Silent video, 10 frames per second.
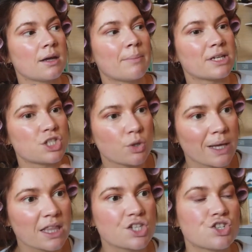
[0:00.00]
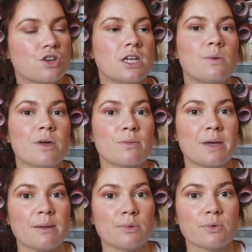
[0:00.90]
but doing the journey with
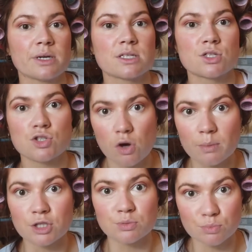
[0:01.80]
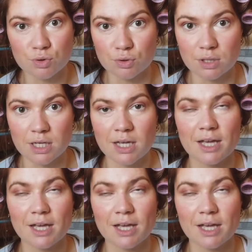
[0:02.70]
people is so much more